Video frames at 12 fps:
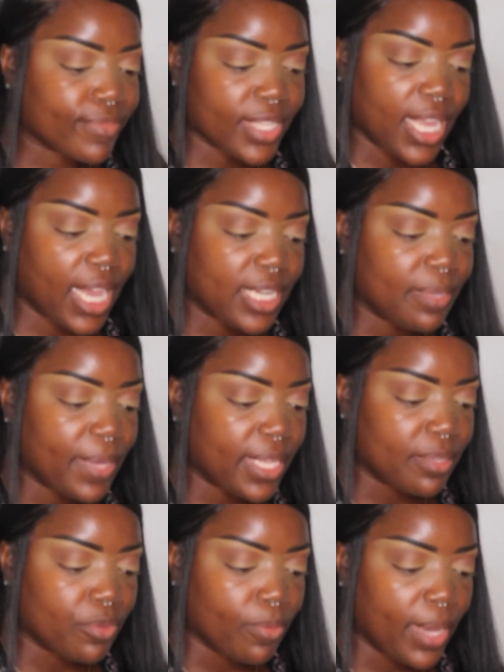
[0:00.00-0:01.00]
I didn't pay
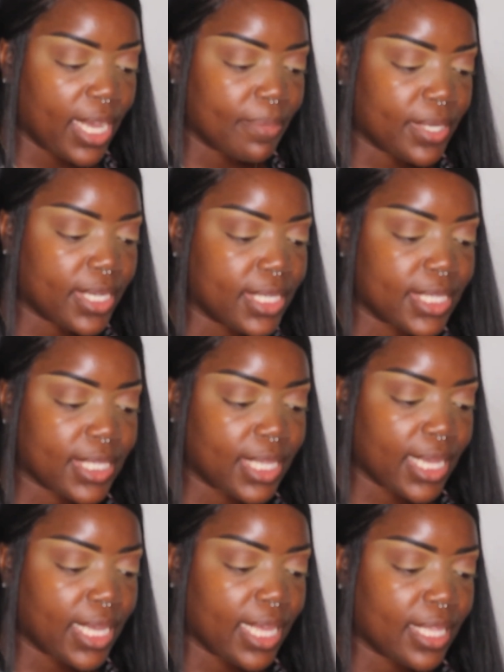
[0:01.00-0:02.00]
them no mind, because
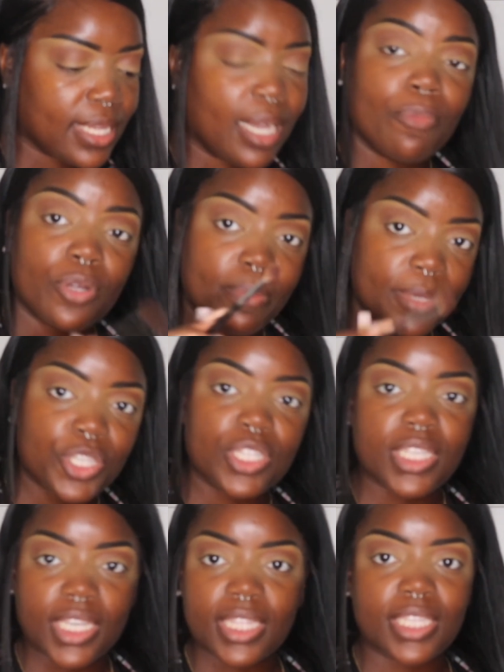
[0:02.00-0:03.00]
again, I'm on a mission
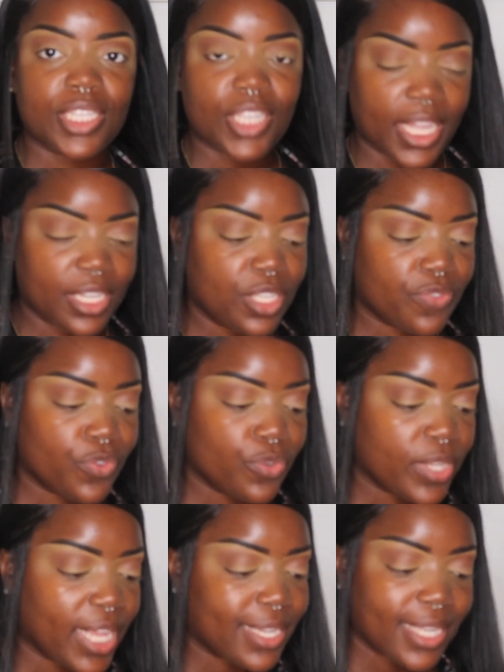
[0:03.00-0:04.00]
to get this Chinese food
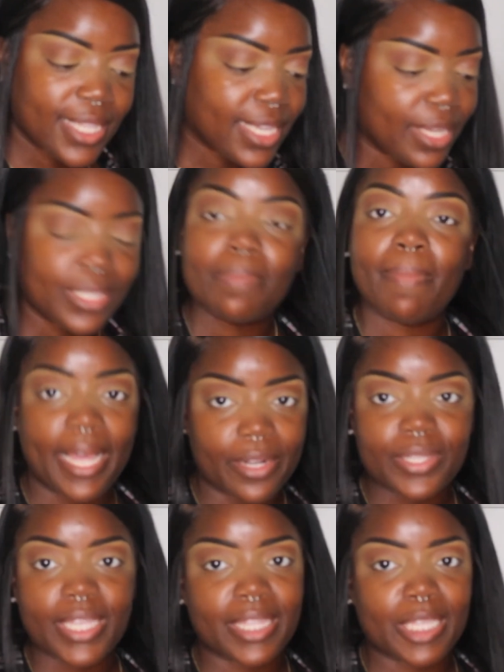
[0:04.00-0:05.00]
and nothing else
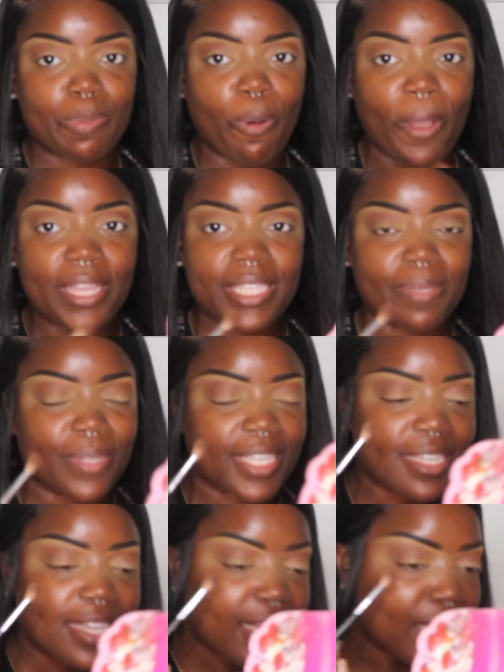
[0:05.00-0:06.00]
matters at this point to me.
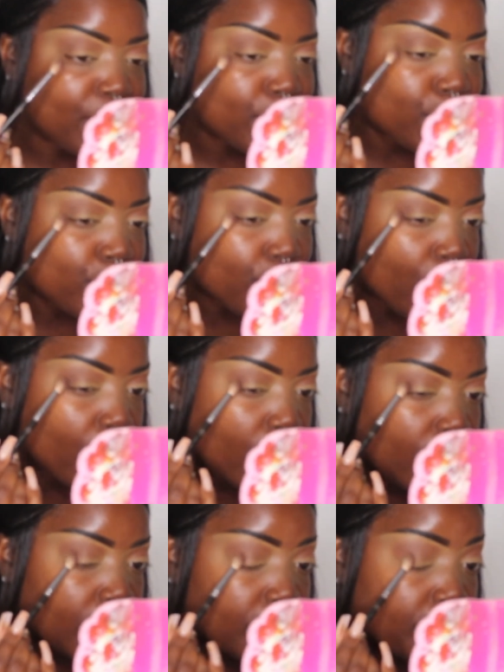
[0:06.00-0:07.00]

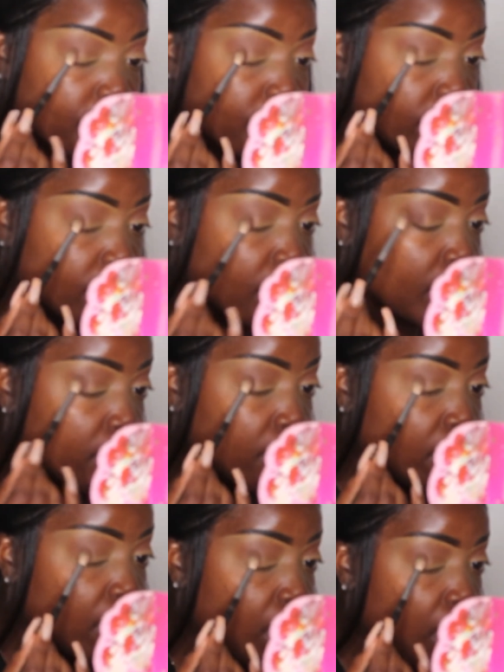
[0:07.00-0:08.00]
So
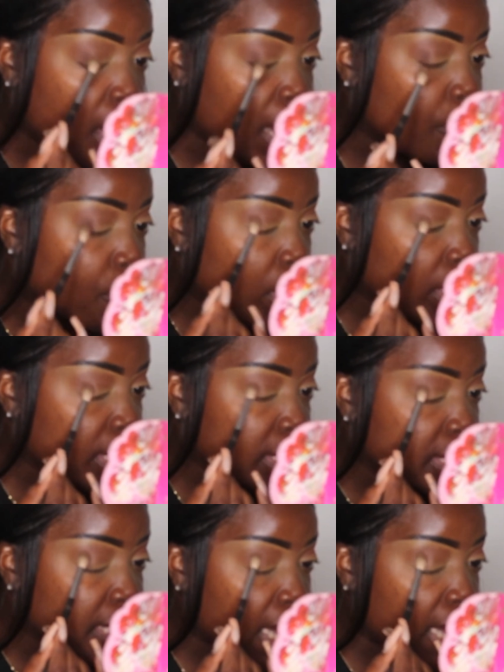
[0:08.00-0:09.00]
I walk
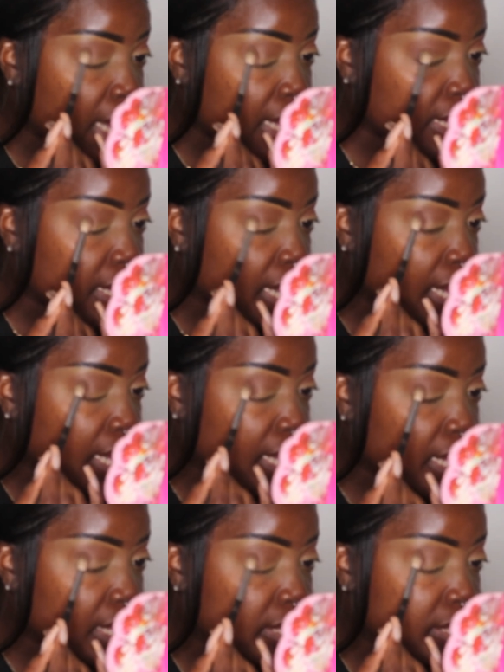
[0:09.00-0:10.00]
inside
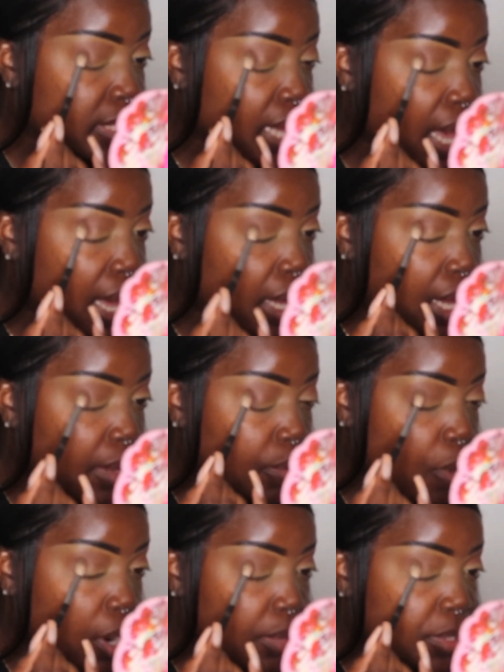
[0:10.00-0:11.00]
and I
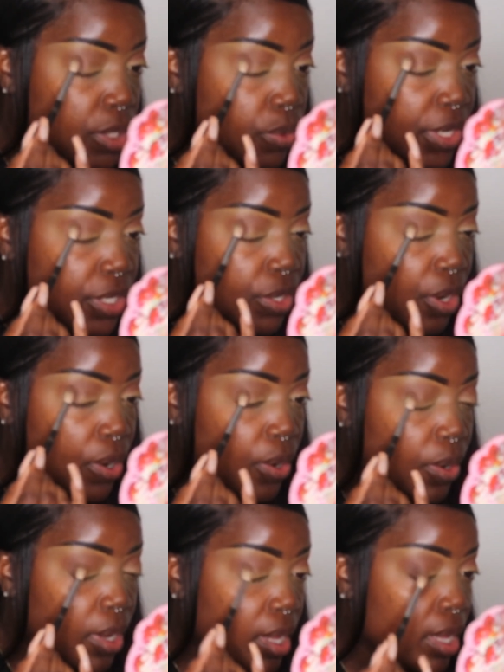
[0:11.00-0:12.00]
walk up to the
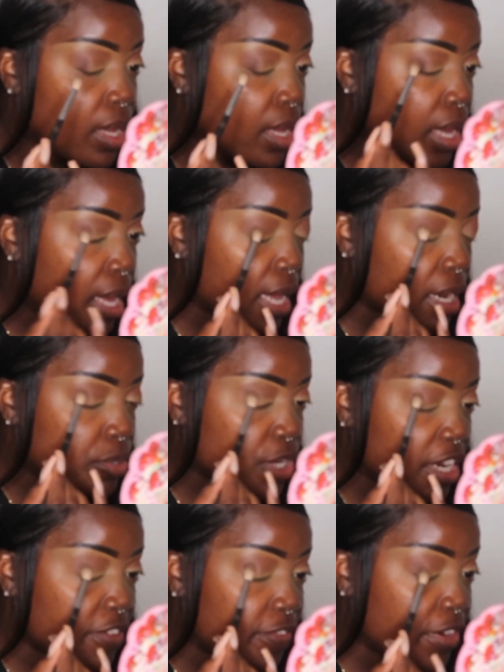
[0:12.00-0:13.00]
window, and I'm
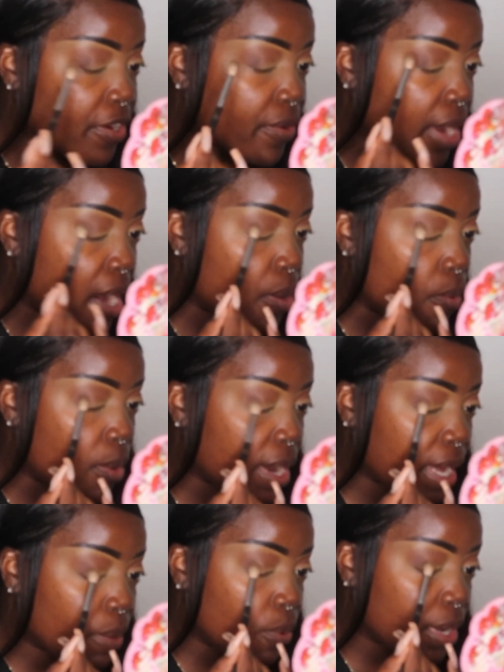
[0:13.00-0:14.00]
trying to figure out what
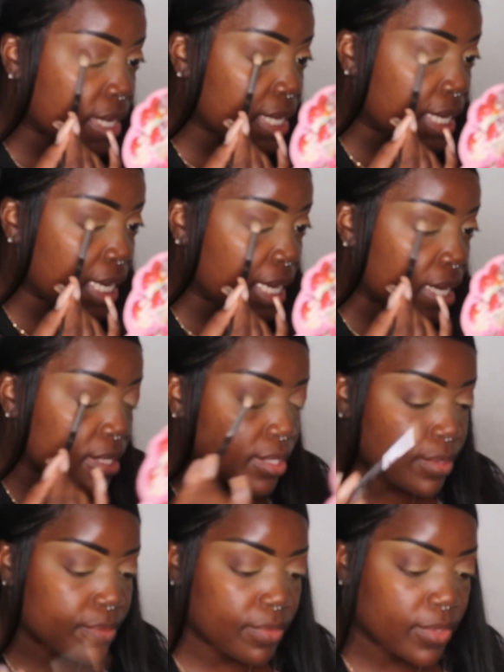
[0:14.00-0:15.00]
I want to eat.
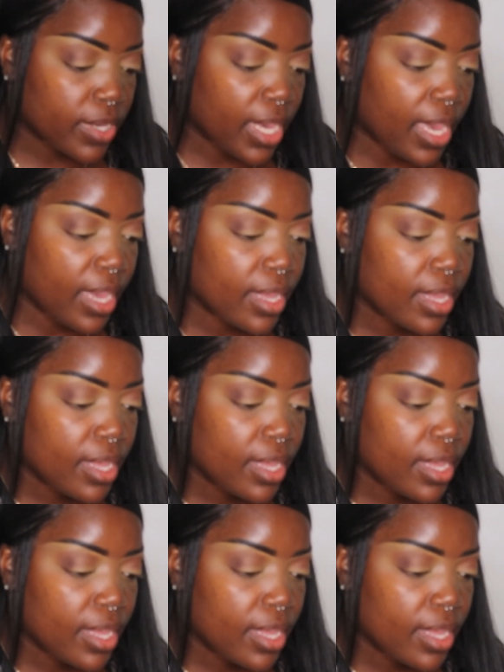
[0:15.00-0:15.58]
Okay,